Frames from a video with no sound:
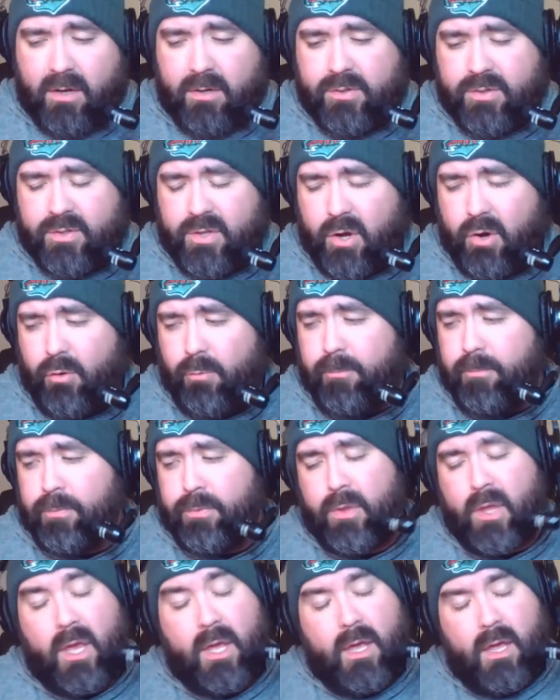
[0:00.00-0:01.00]
So
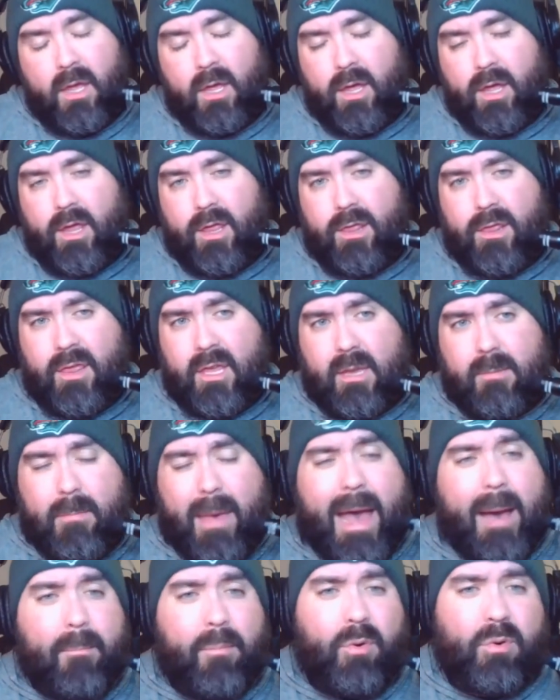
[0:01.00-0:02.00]
the
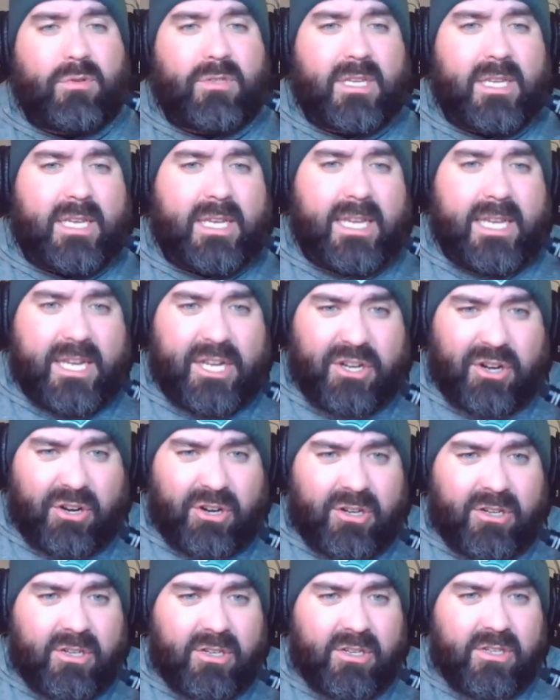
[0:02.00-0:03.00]
Matt Boldy
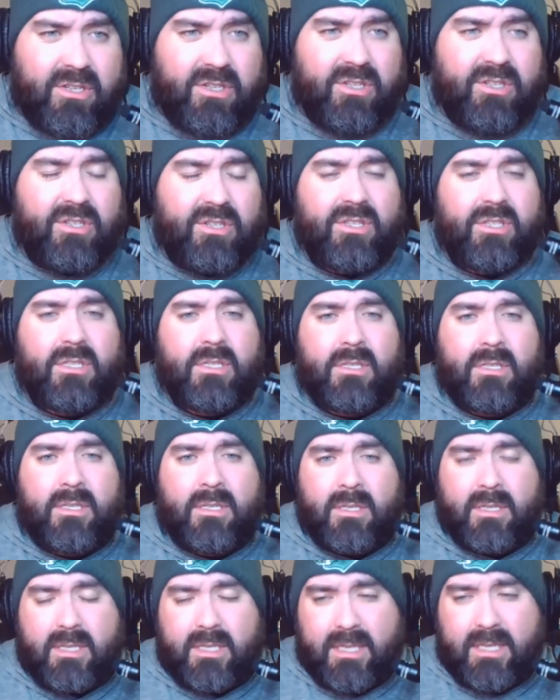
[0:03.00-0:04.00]
heater
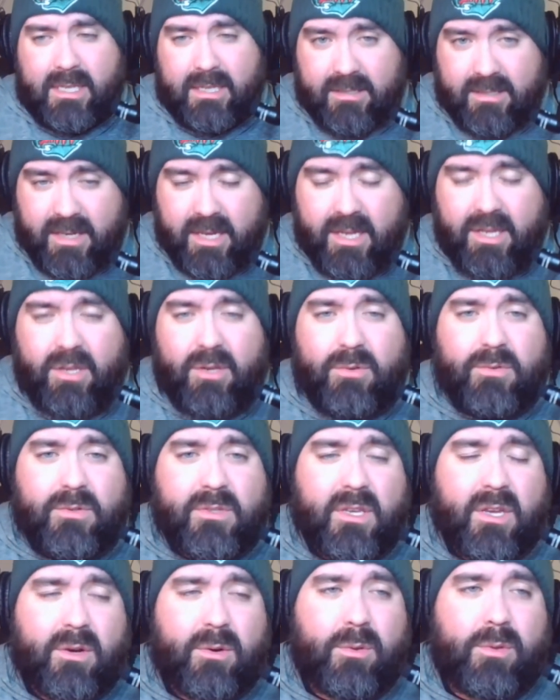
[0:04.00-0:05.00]
continues
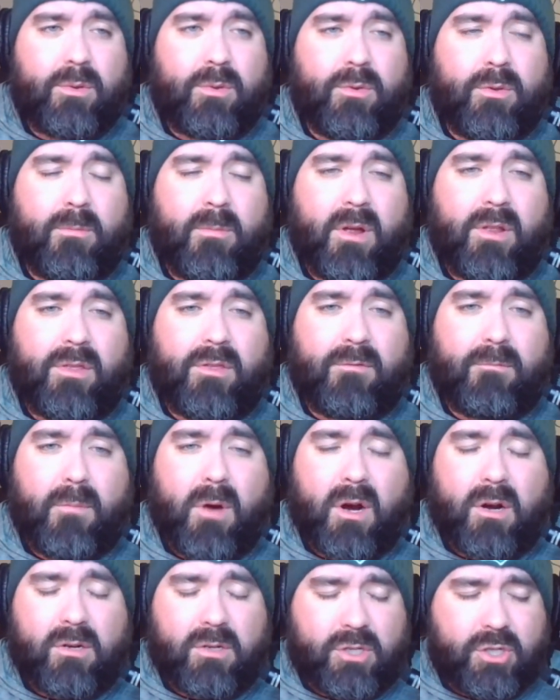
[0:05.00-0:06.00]
here through the month of
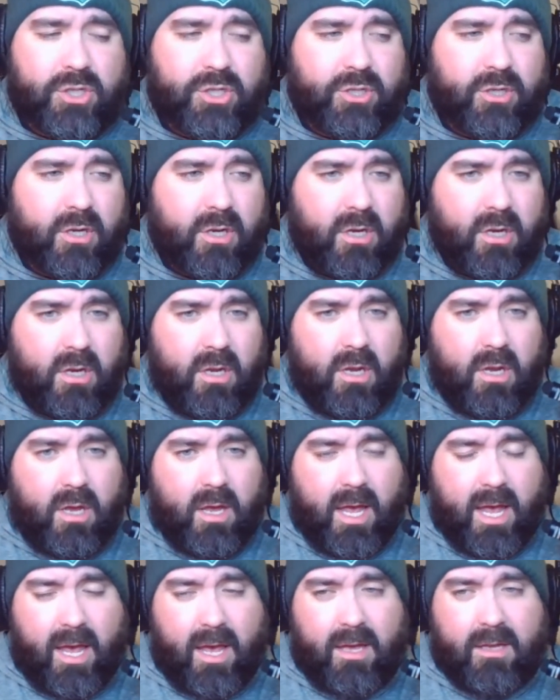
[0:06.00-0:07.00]
March.
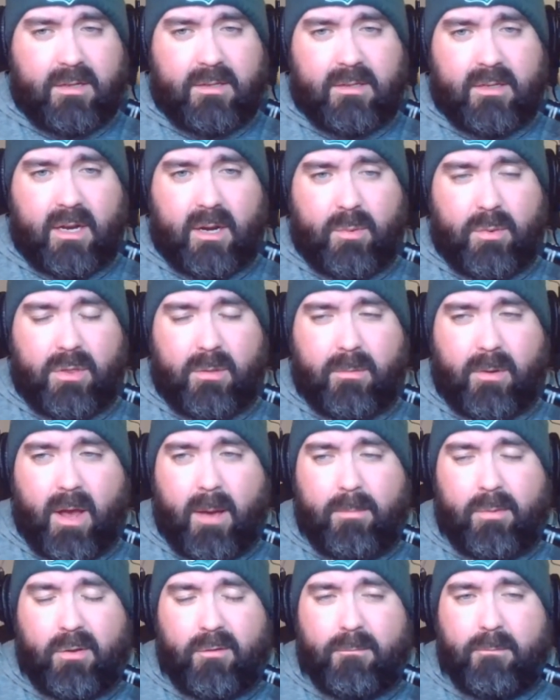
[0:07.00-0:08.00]
And with a
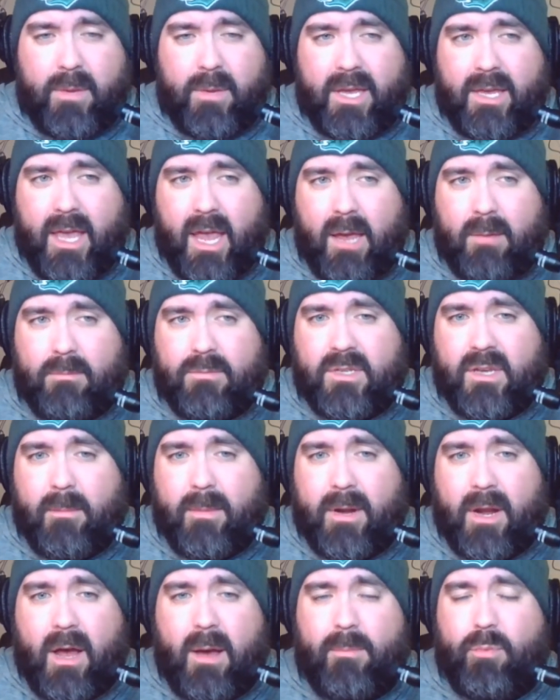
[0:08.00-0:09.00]
couple of big games
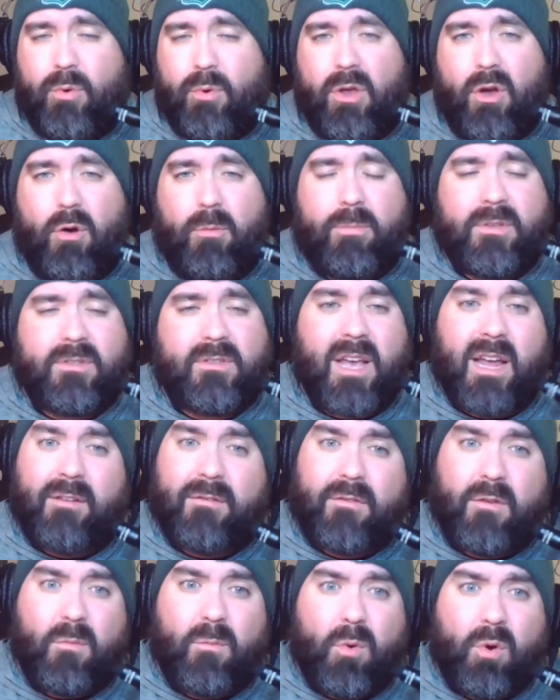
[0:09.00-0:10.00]
coming up, we hope he's got a
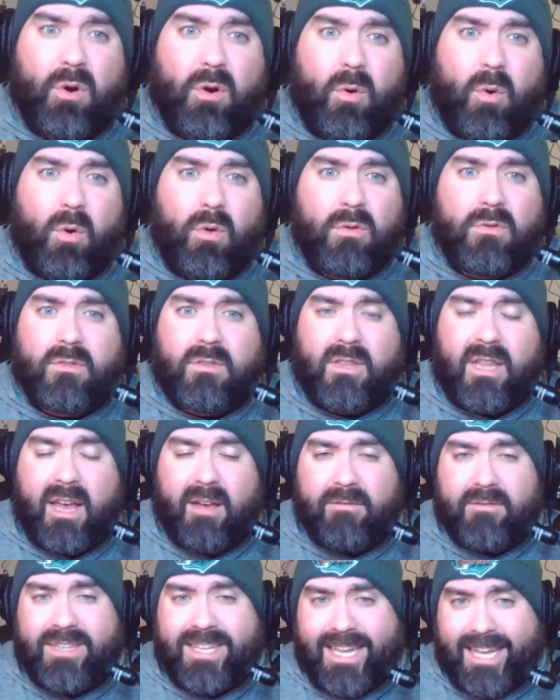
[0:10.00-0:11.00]
few more goals
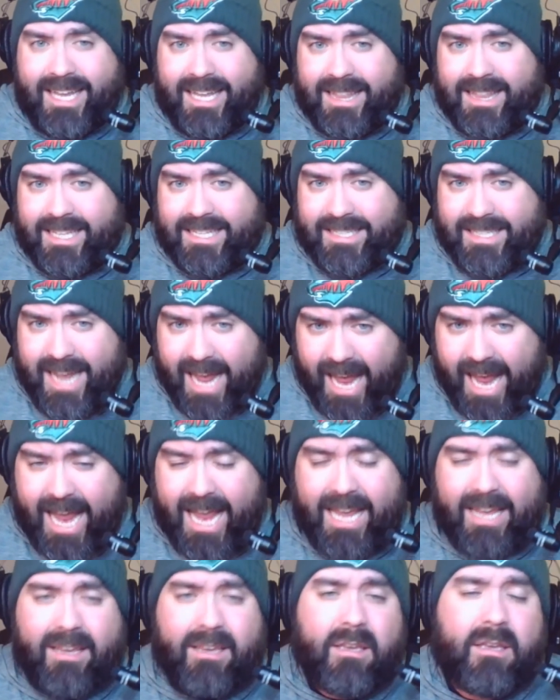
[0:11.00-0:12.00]
left in the
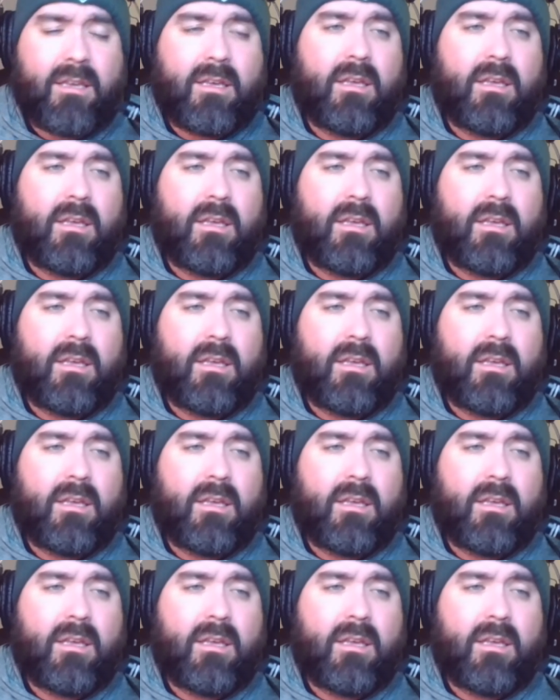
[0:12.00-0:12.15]
tank.